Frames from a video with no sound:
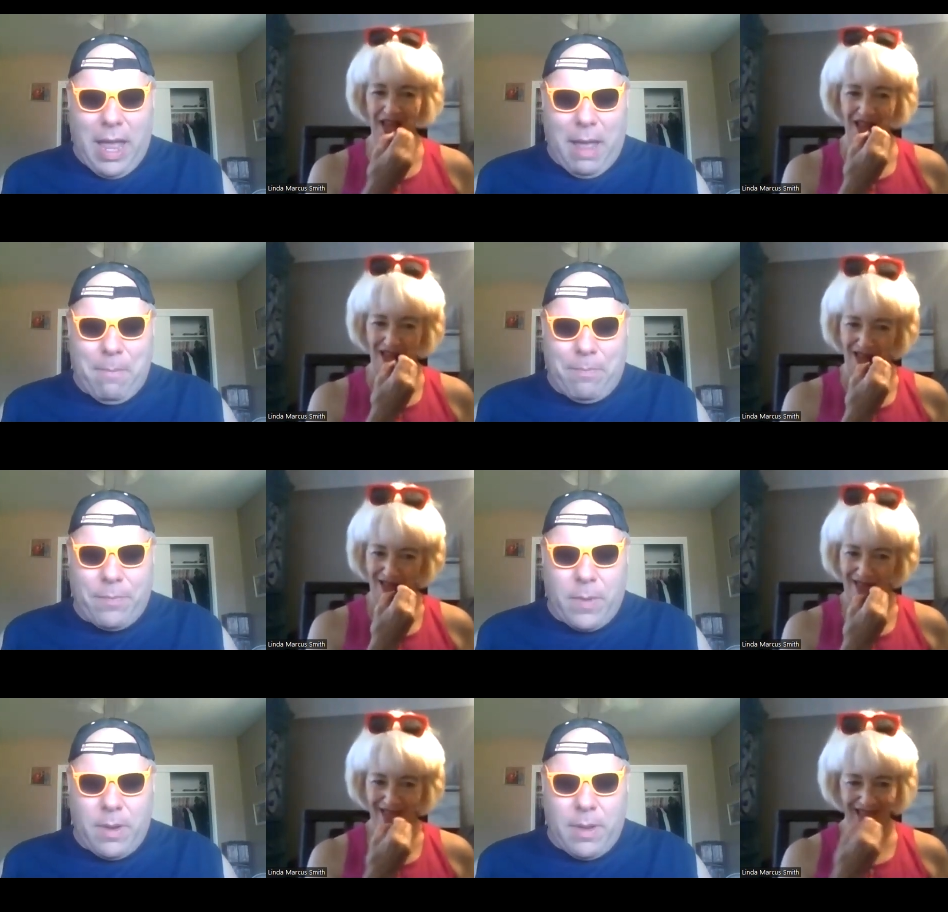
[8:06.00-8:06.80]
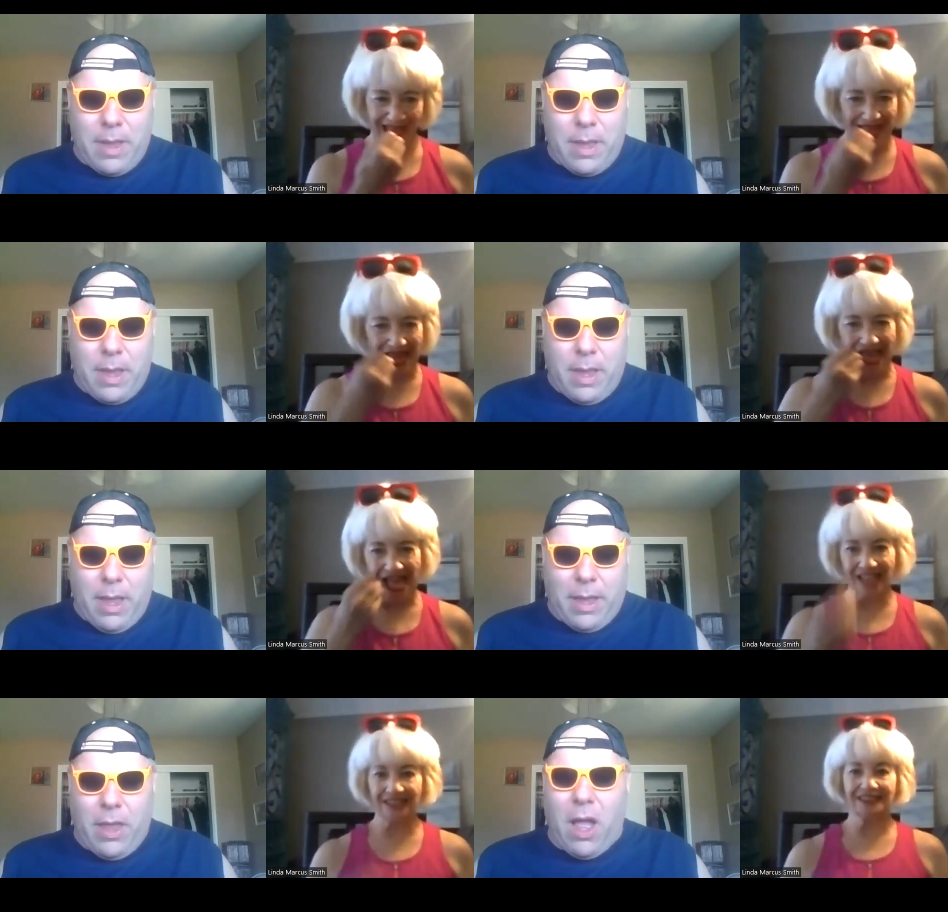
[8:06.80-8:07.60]
Speaker 1: Um,
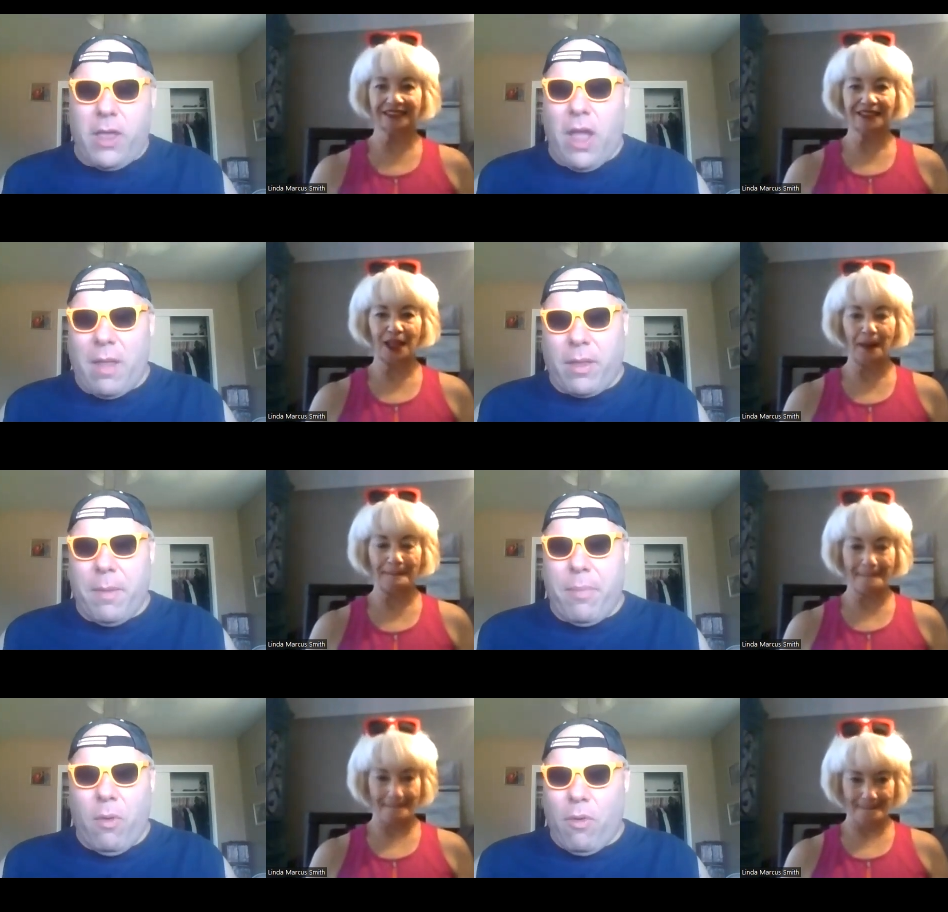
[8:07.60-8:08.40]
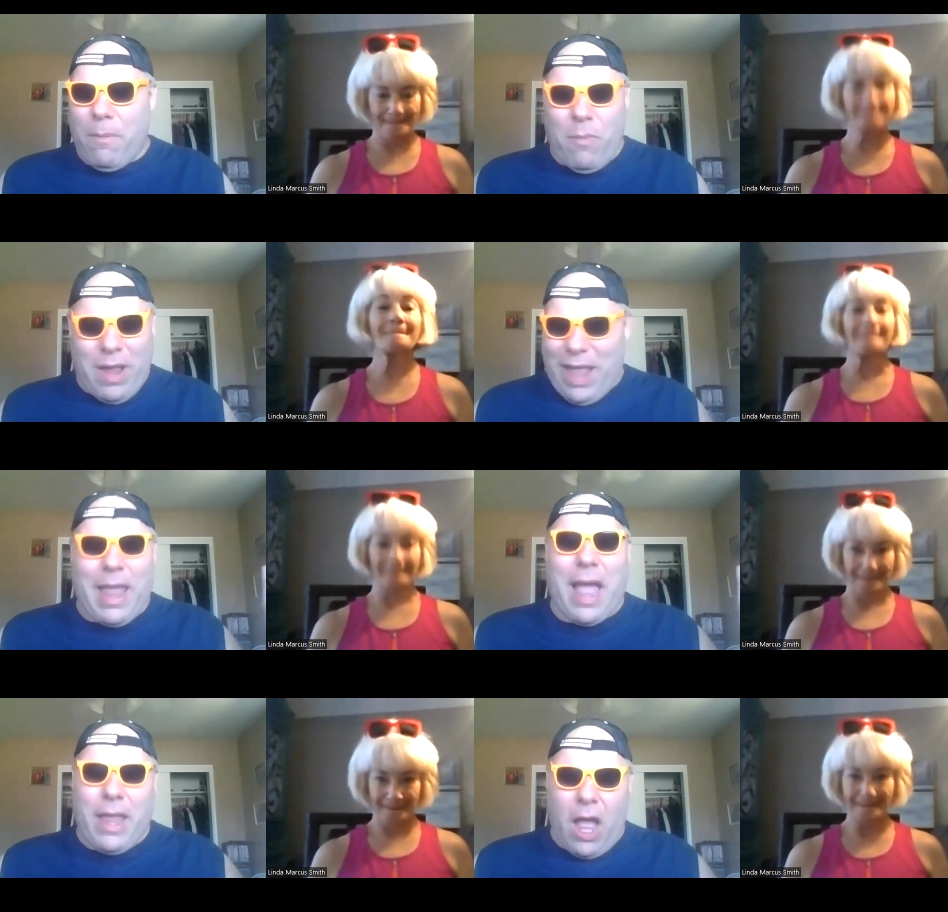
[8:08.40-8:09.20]
uh, Yom Kippurim,
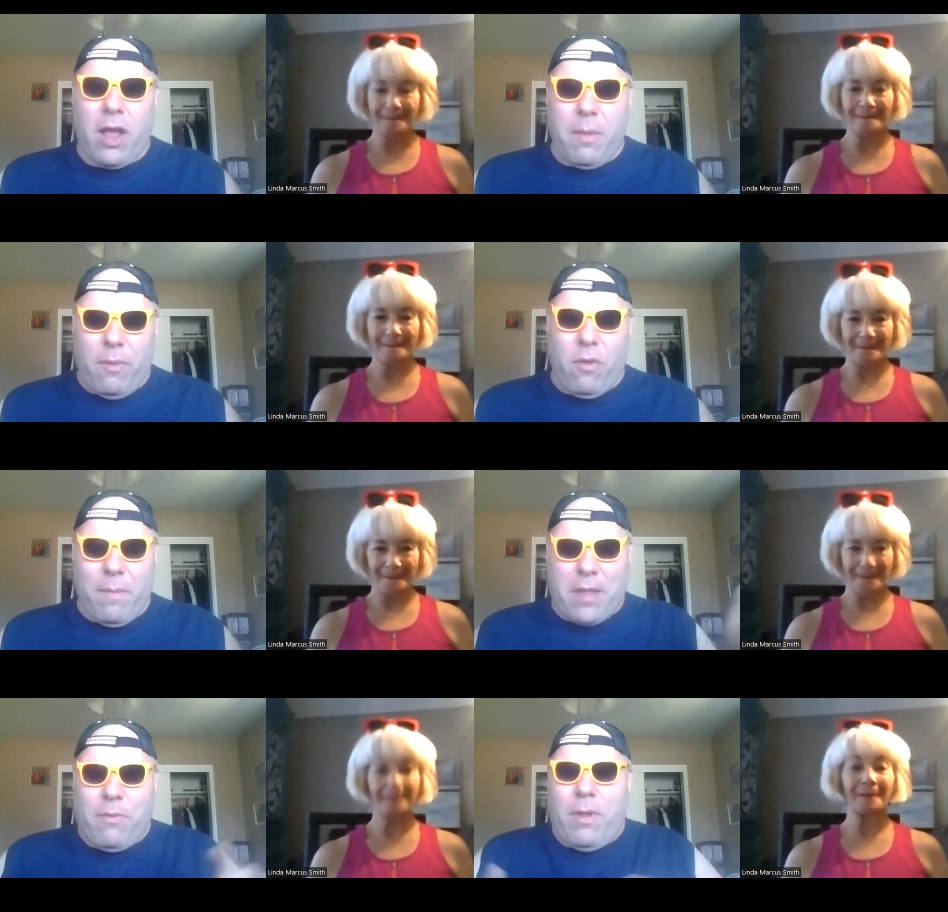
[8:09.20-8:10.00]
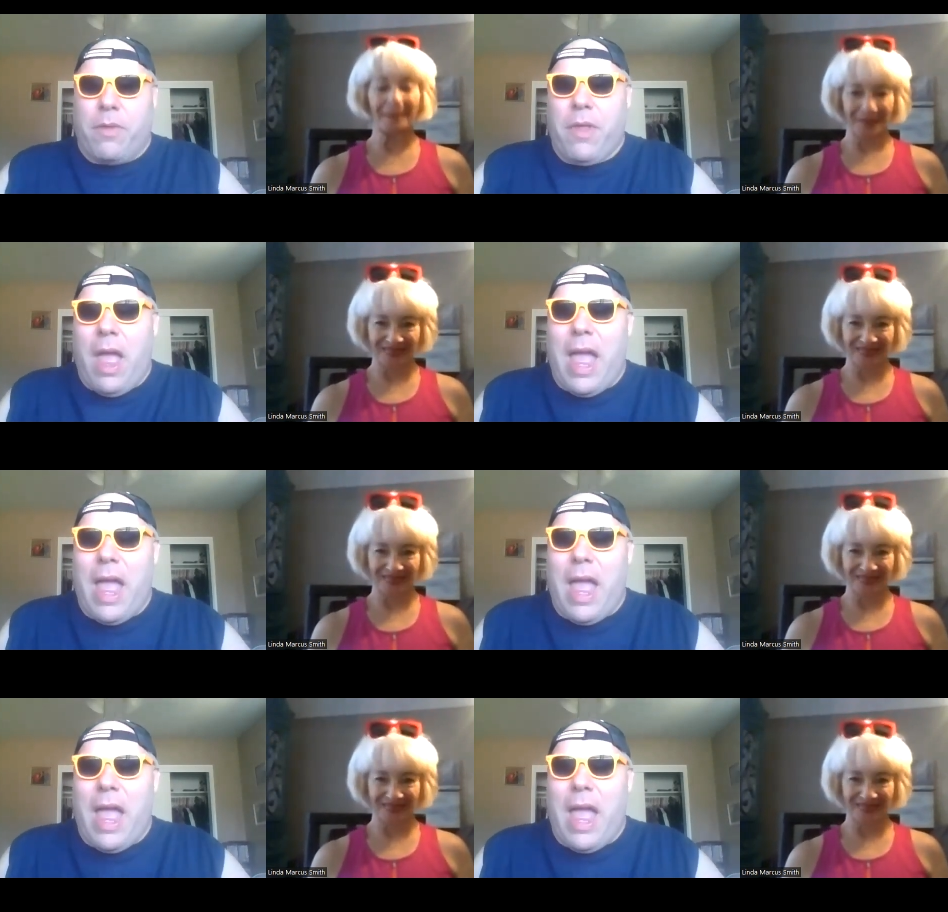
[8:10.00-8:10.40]
uh, yeah, Yom Kippurim, that's what it was.